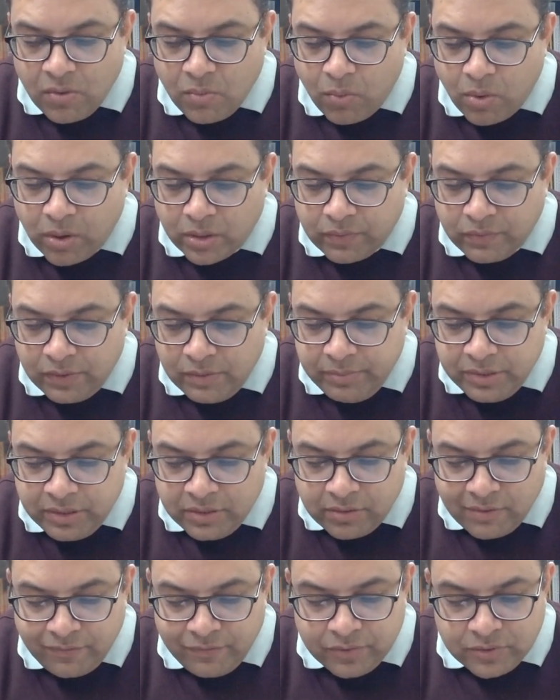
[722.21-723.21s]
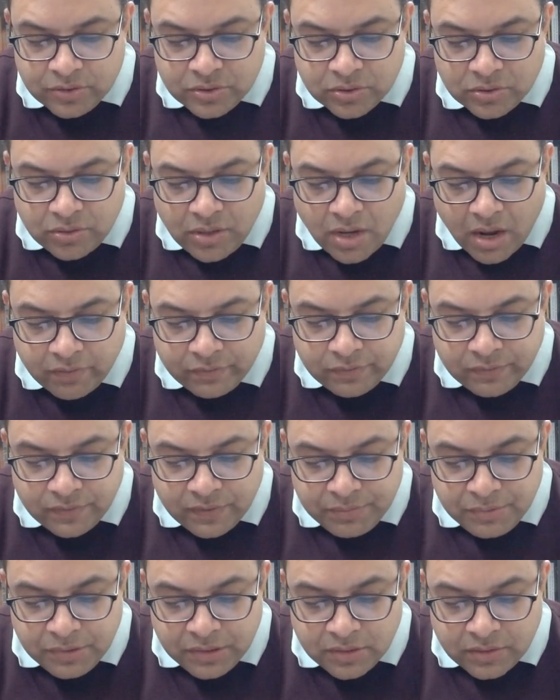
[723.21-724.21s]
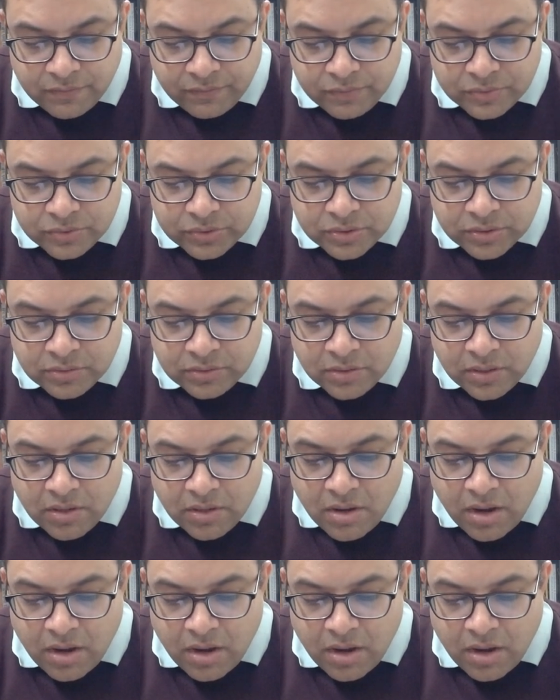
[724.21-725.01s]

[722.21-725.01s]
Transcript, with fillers: what will be in the future, how I will be in the future,